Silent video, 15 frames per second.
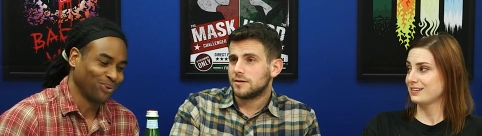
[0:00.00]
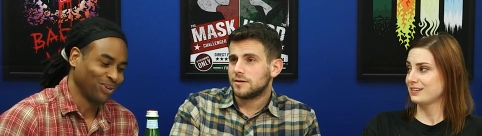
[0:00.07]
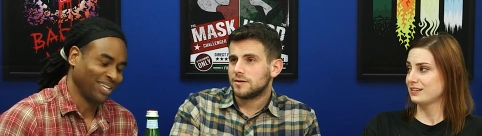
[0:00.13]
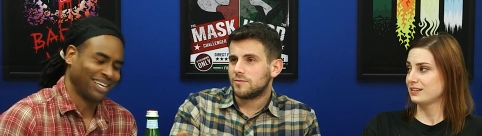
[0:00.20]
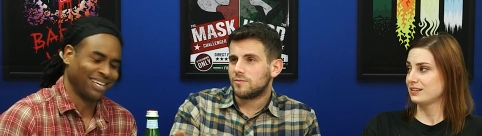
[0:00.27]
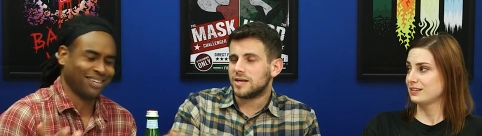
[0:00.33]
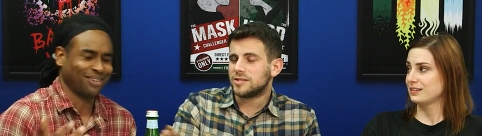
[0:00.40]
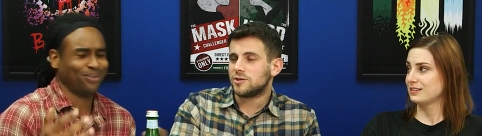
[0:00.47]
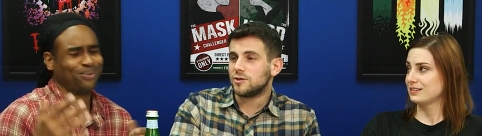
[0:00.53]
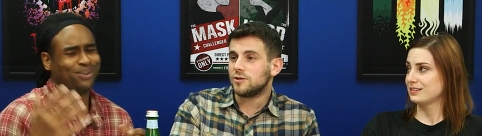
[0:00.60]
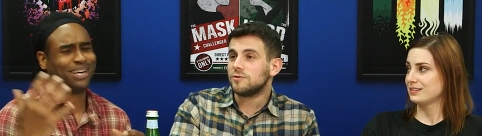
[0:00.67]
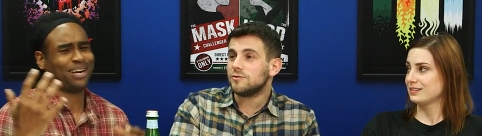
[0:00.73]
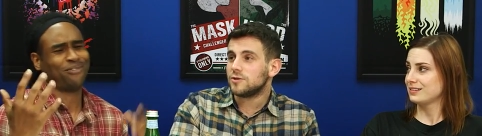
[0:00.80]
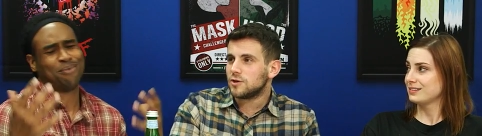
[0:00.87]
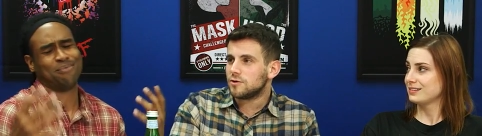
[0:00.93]
Speaker 1: we're like, Wait, so
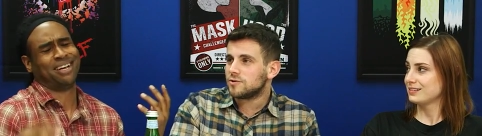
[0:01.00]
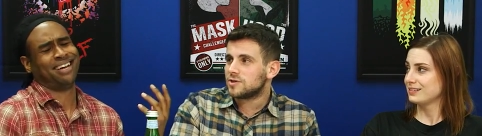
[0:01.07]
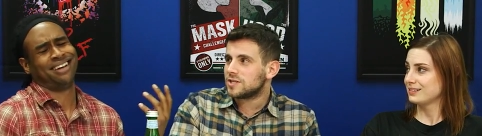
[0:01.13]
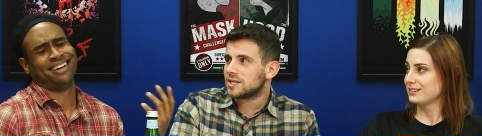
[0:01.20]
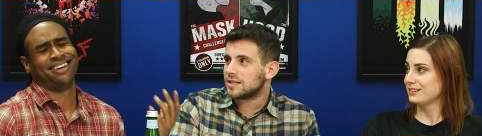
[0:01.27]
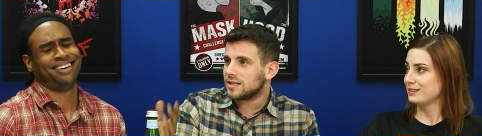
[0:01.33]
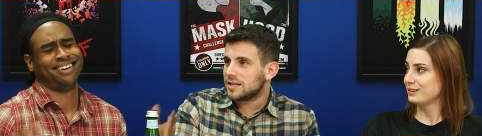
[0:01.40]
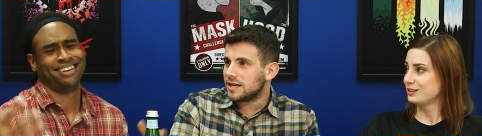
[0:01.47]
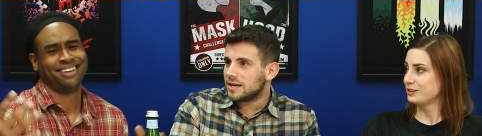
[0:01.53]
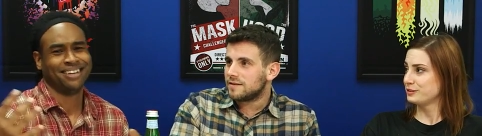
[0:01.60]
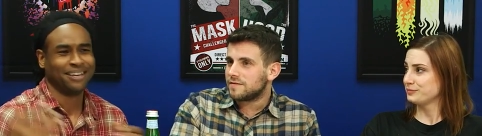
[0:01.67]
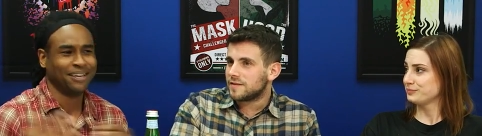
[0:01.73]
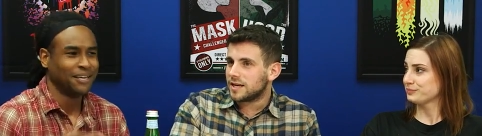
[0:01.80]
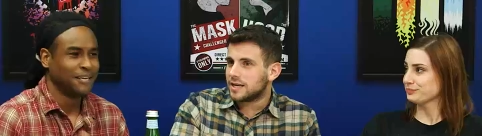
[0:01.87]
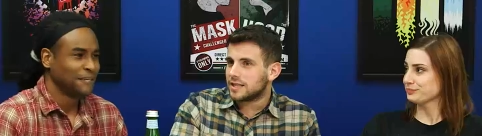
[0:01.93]
whatever, you used man. to
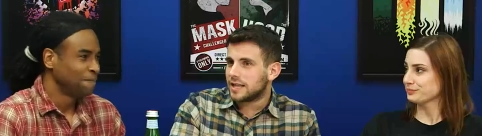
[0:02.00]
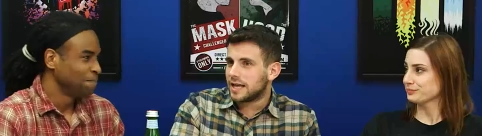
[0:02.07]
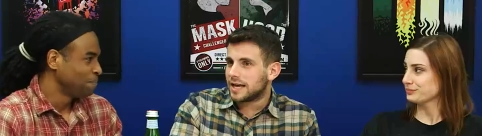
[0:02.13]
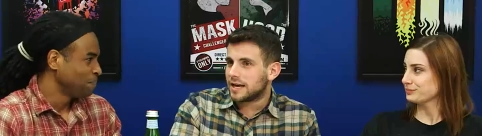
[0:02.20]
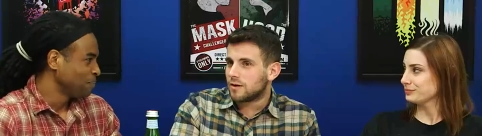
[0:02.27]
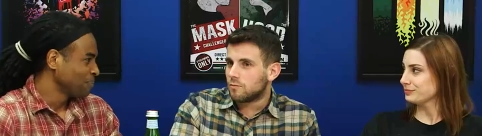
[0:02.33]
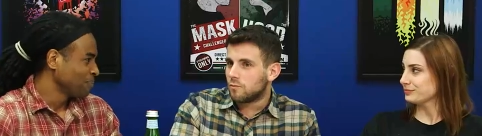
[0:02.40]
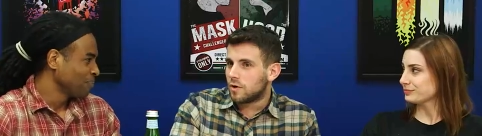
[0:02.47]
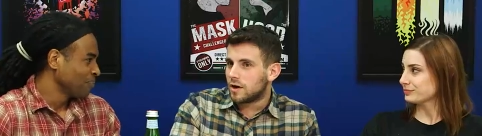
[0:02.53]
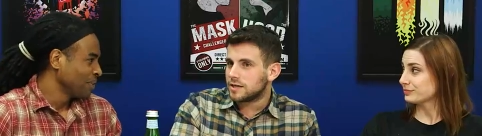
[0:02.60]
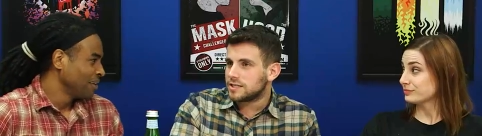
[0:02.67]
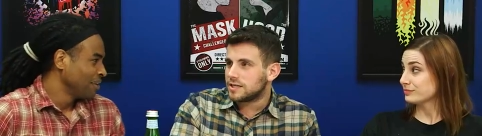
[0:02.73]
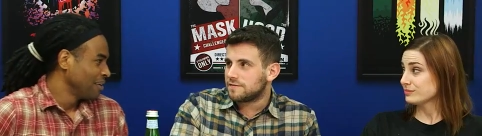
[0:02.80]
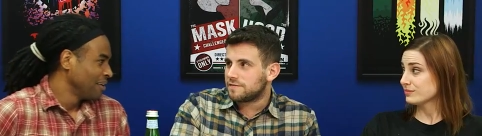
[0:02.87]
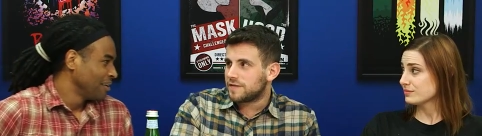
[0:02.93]
live in like a
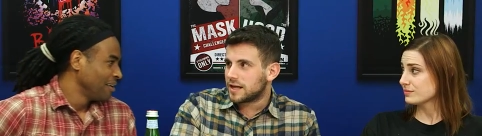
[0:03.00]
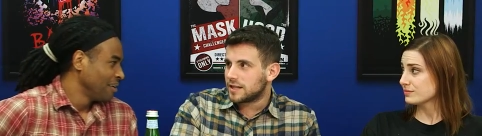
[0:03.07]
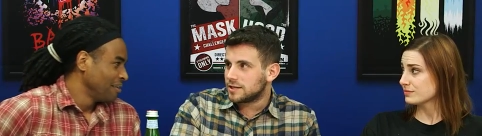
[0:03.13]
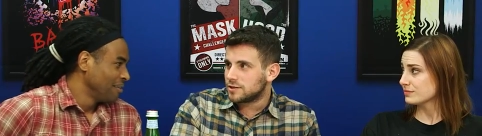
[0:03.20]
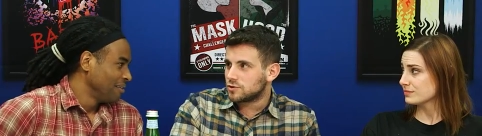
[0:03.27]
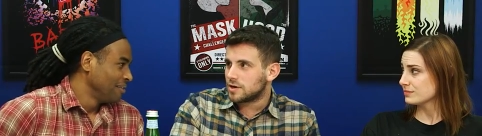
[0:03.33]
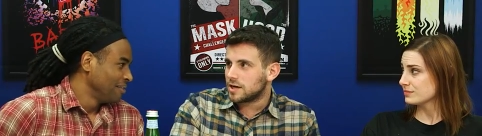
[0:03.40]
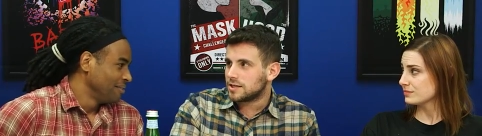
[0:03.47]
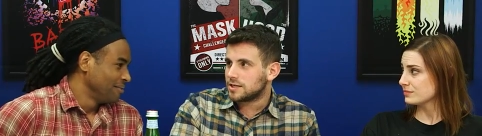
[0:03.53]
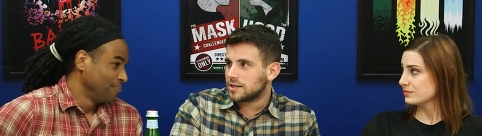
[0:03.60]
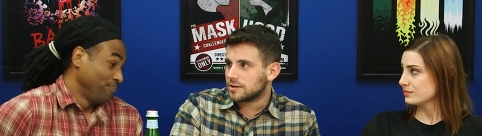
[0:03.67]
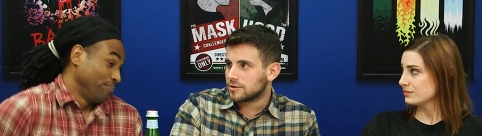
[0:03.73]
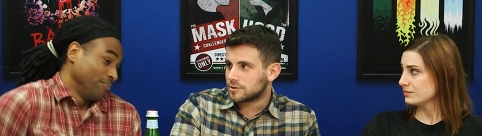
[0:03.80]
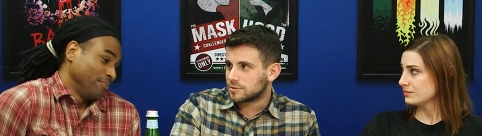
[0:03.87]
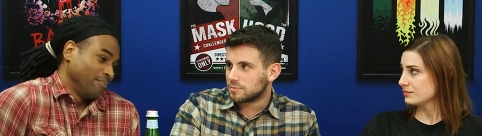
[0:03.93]
wanted felon drug
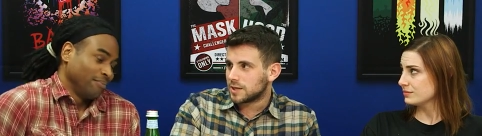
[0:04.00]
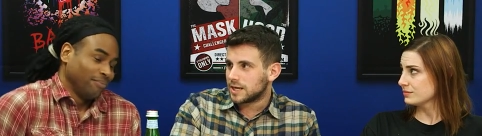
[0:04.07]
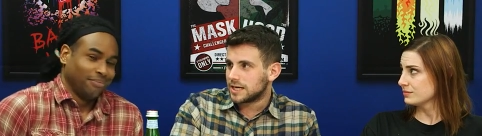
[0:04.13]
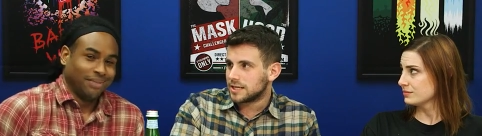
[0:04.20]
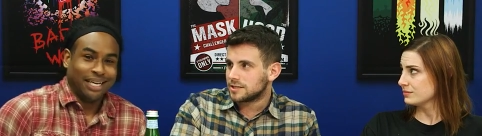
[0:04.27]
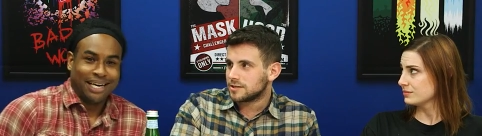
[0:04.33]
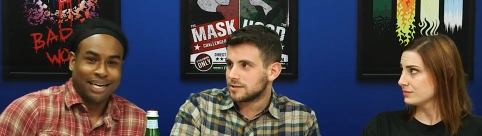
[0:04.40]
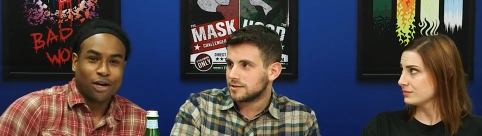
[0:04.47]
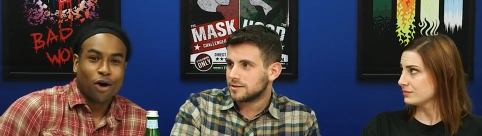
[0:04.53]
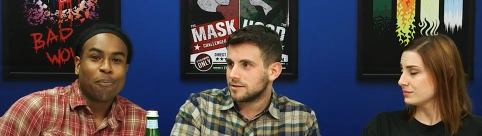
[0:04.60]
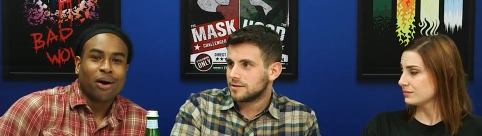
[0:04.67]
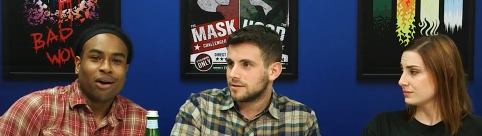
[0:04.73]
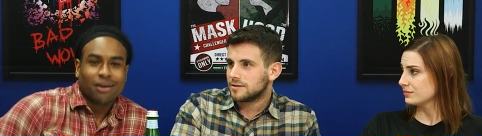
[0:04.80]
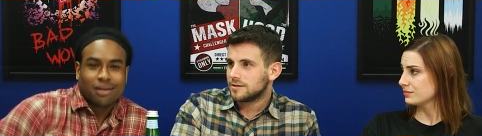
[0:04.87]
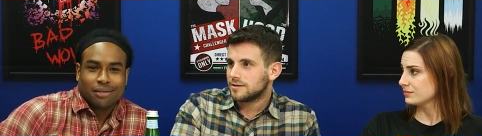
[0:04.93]
dealer's place? In Echo
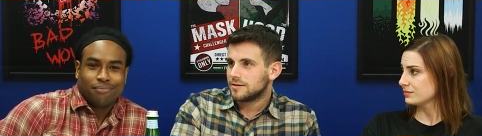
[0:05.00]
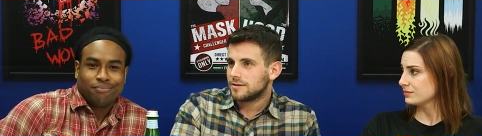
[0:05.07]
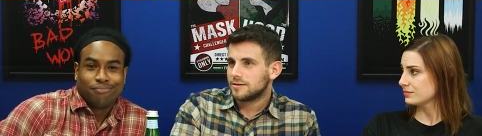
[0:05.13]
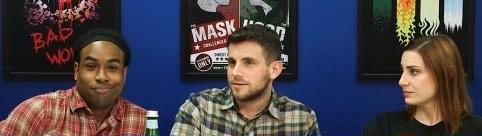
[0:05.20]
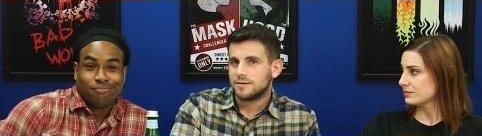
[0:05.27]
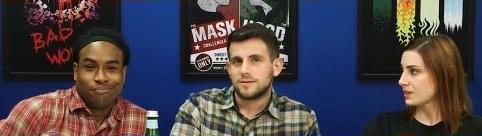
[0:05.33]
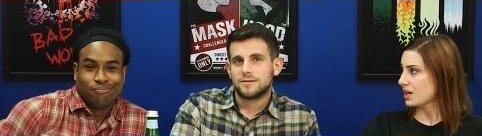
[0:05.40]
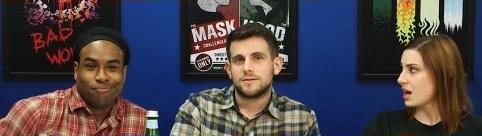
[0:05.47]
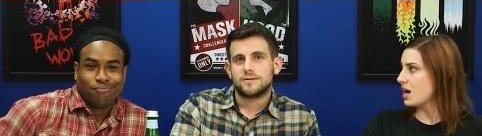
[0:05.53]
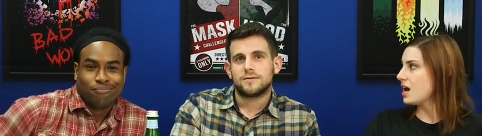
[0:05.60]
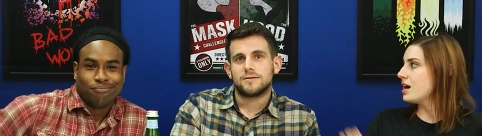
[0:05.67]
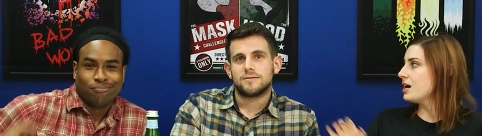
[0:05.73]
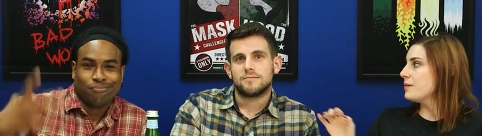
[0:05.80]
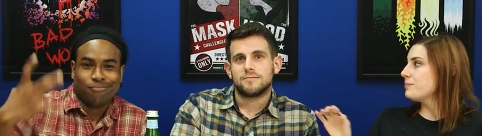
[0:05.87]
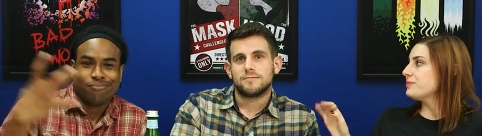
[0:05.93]
Park.
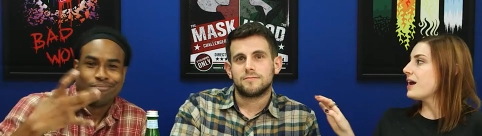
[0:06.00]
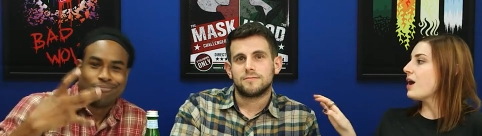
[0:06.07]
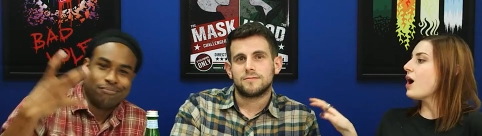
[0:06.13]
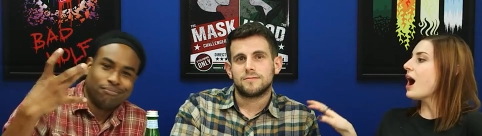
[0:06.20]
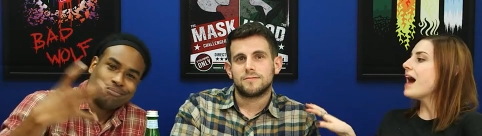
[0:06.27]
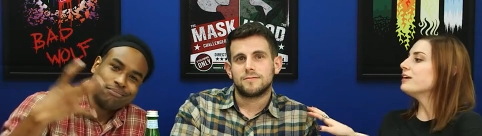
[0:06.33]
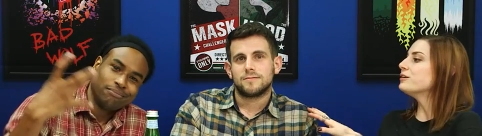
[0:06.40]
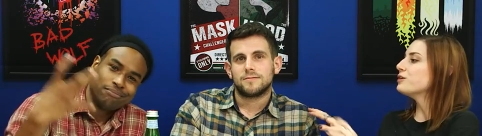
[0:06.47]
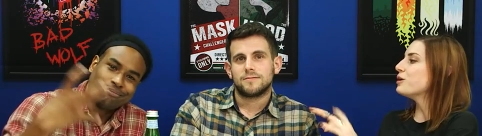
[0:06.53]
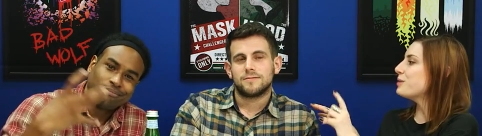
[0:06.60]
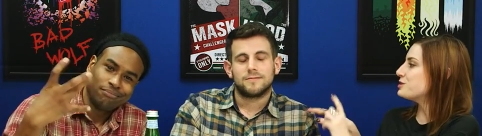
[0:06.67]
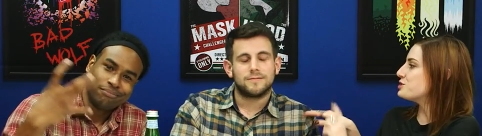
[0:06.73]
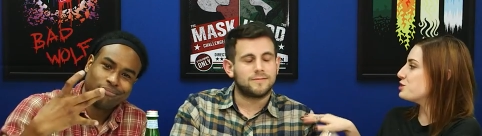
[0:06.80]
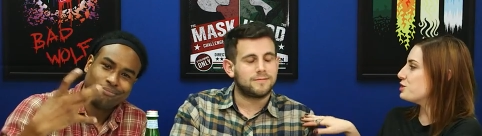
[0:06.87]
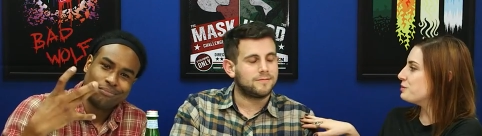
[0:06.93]
Speaker 2: Now, I don't know
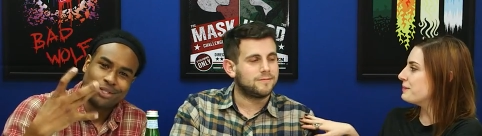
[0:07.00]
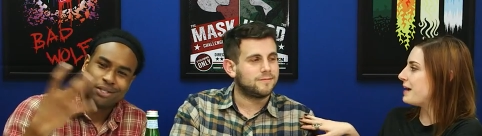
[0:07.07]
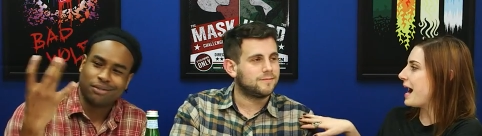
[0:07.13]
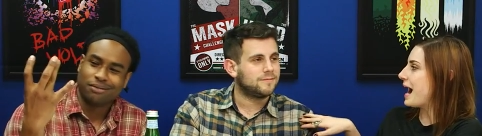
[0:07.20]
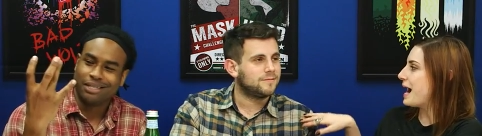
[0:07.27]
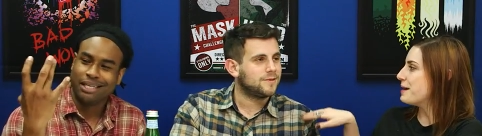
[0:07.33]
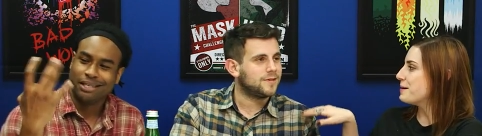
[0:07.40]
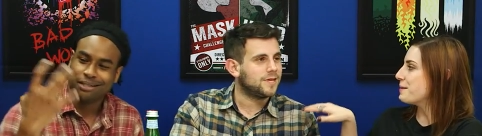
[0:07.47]
about you, Matt,